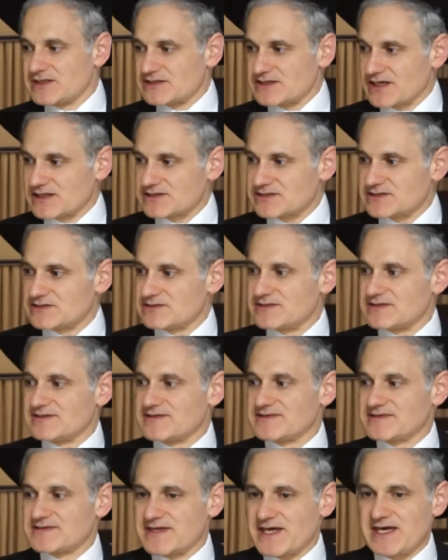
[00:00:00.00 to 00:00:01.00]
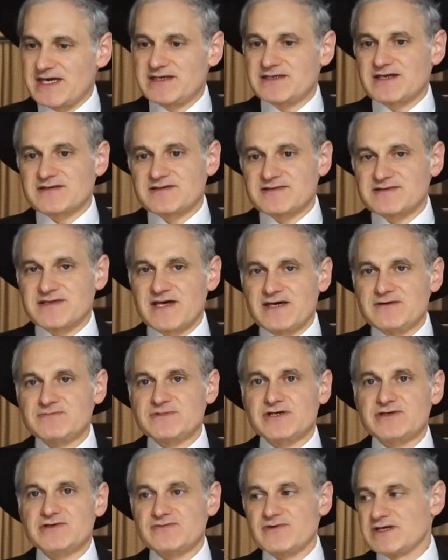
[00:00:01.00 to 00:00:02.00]
that stayed at the same
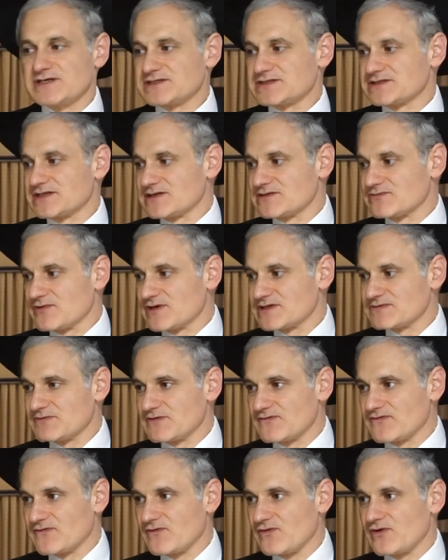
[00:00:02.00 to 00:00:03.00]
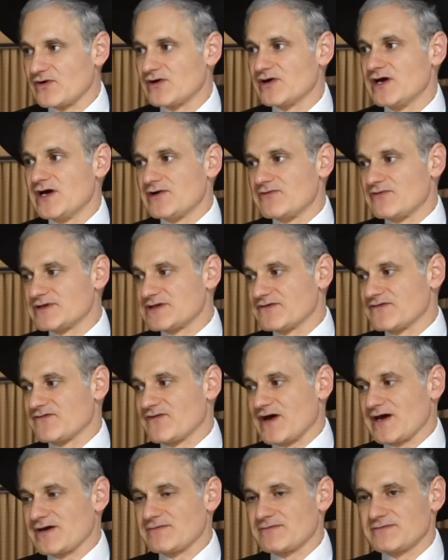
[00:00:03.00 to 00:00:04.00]
generation as was before was
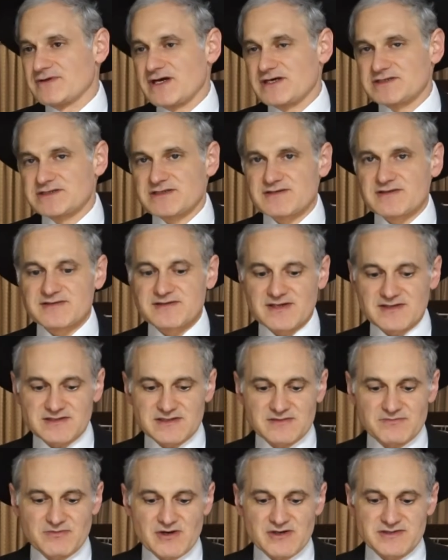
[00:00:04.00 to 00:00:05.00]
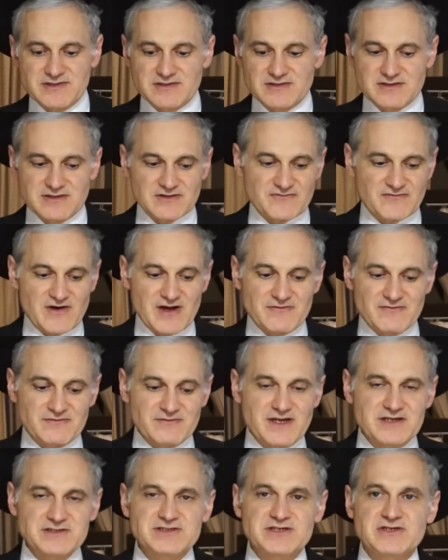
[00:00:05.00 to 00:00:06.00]
Ephraim and Menashe. It says in the pasuk, Ephraim and
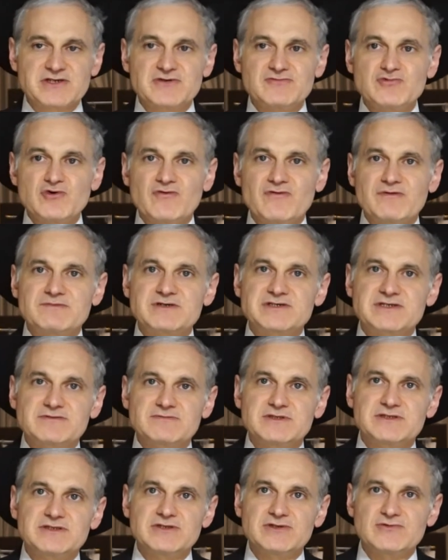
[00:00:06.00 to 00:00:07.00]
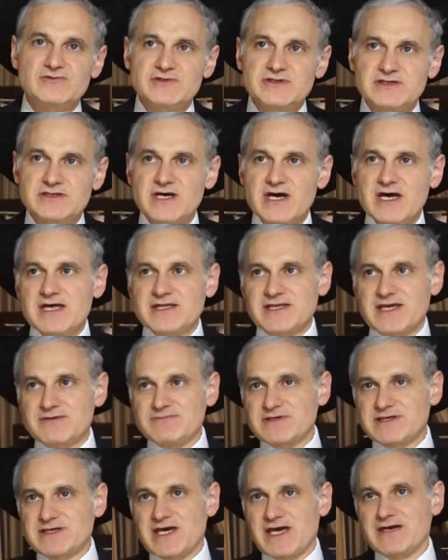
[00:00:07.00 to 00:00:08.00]
Menashe, Kiruvim, Yishim, and Yuli. They
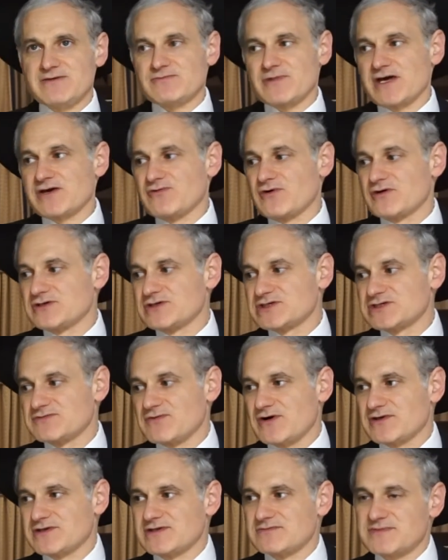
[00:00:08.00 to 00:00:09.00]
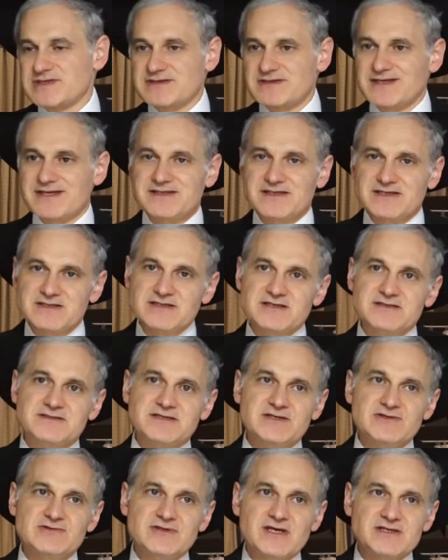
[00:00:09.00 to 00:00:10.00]
became like one of the Shvatim. So they didn't
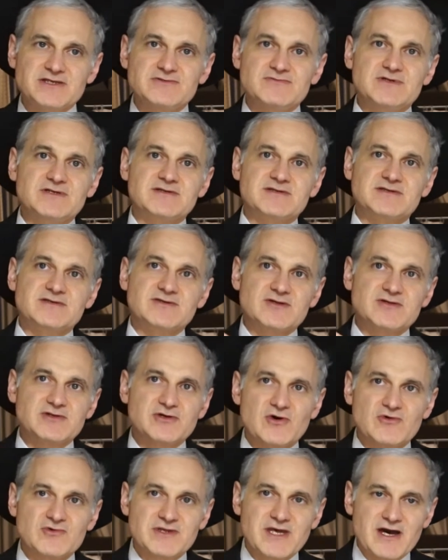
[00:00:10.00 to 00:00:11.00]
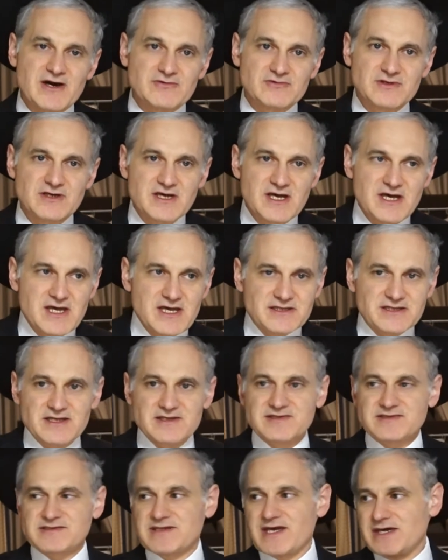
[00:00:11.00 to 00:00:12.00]
continue that Yeridas Hadoros to go down.
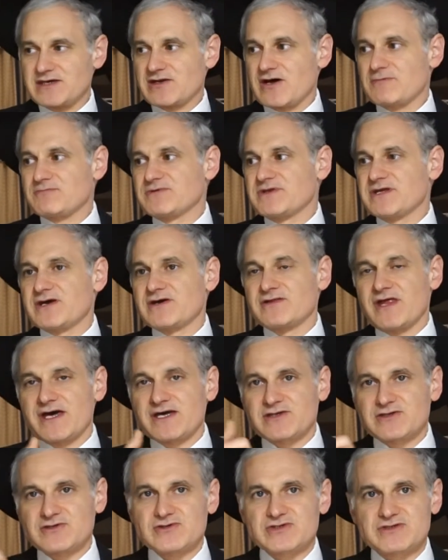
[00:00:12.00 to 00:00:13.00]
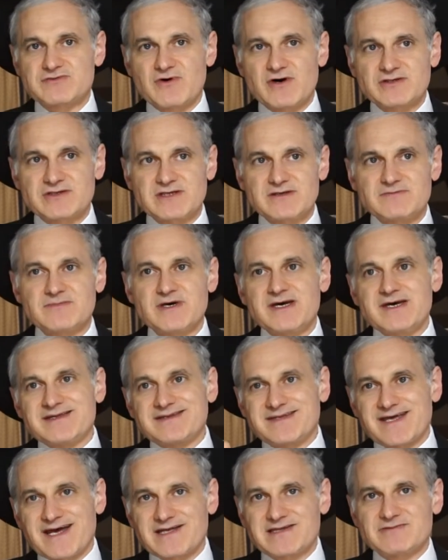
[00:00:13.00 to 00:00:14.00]
They stayed up there like the Shvatim.
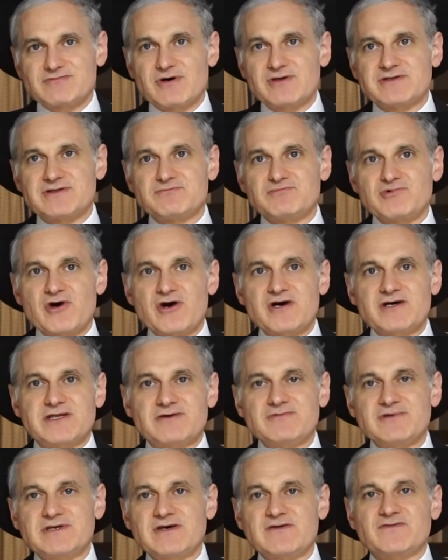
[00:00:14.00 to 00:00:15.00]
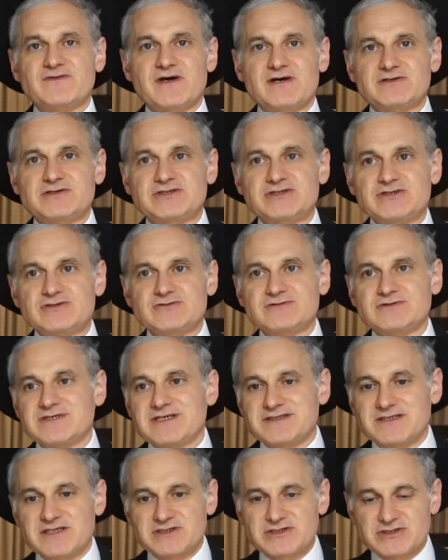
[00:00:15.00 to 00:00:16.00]
That's what the bracha that we give to our
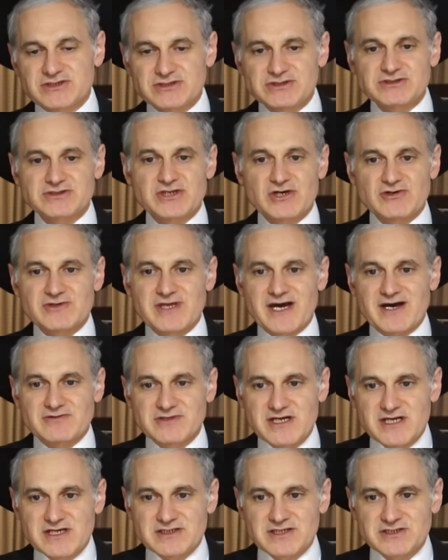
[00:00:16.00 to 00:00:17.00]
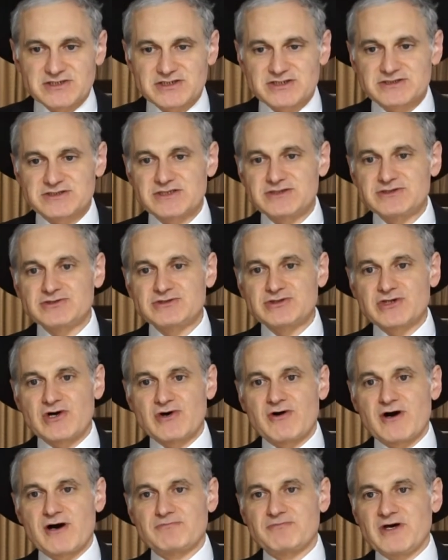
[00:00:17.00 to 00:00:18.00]
children. They shouldn't go down. They should continue to
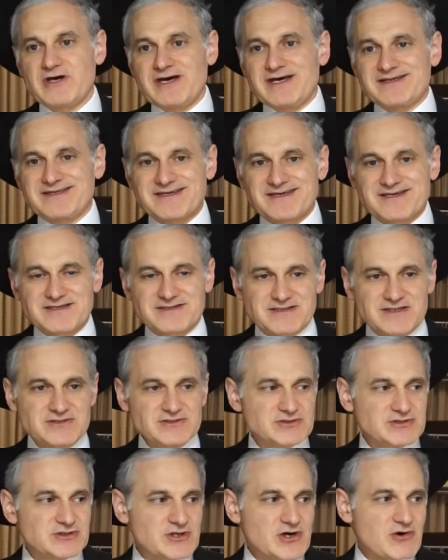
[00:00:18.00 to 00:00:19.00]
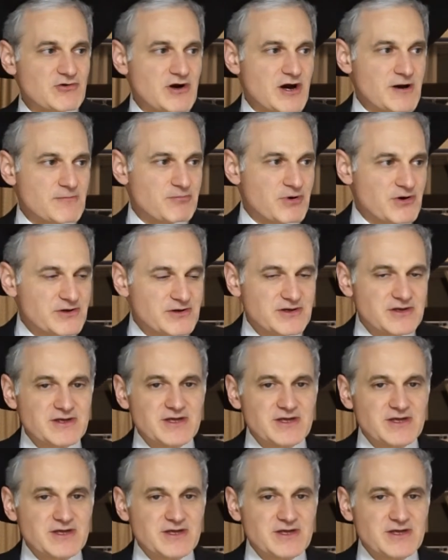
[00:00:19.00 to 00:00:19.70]
go up. They continue to go up.